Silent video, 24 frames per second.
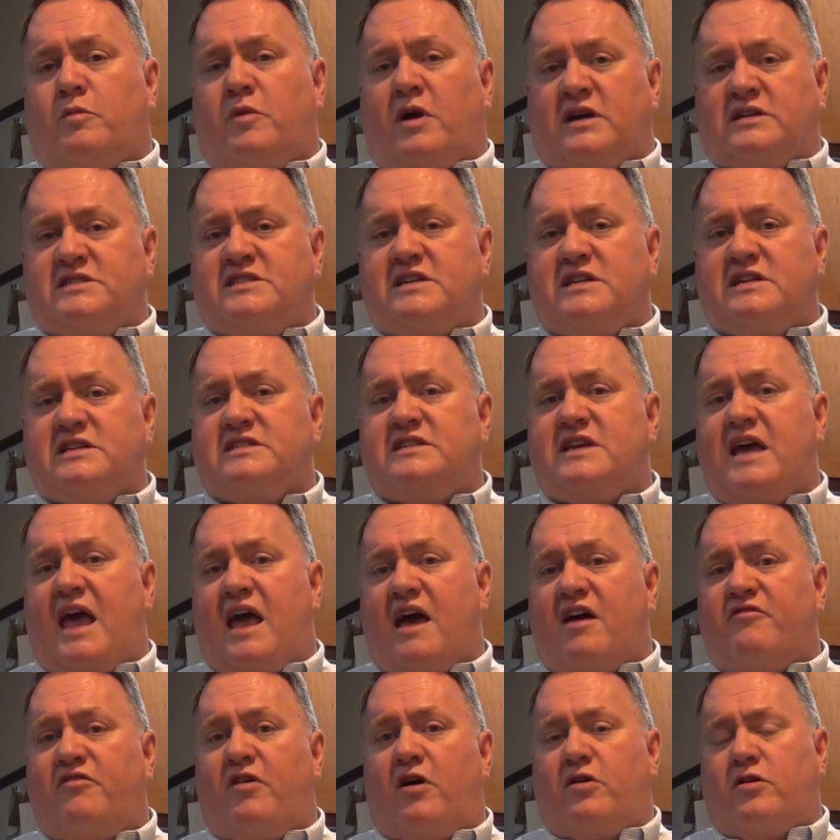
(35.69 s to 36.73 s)
residents
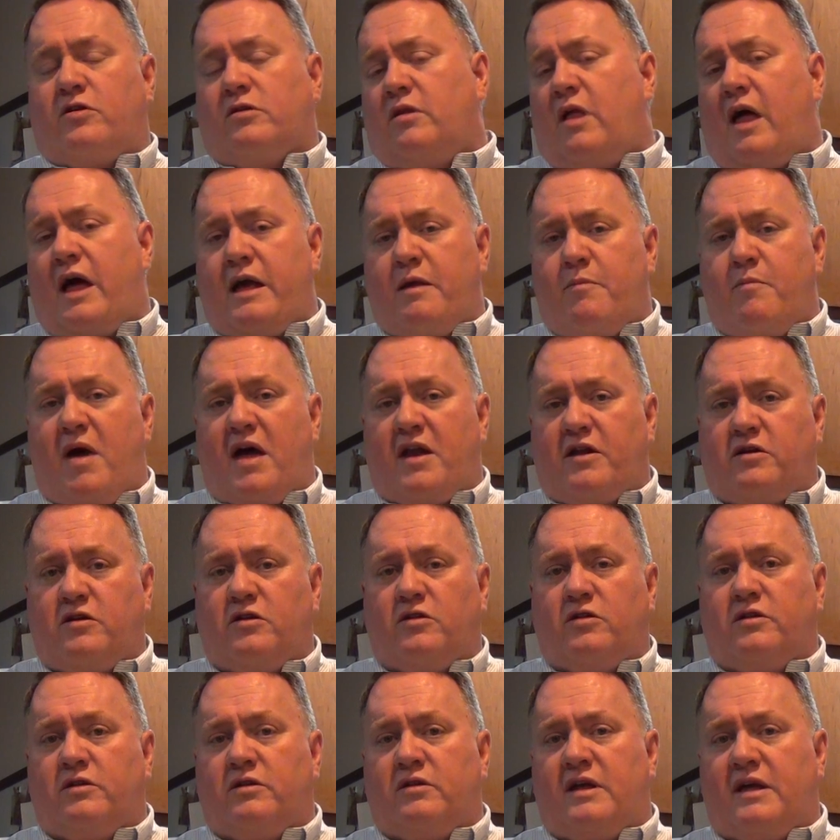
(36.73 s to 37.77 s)
have underlying
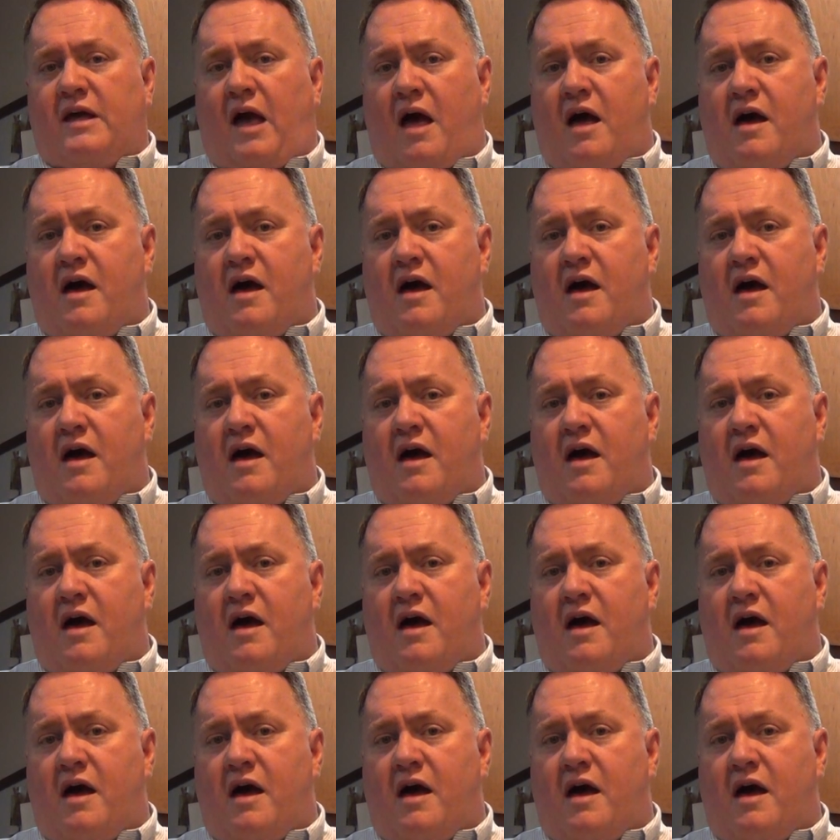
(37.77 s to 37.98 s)
medical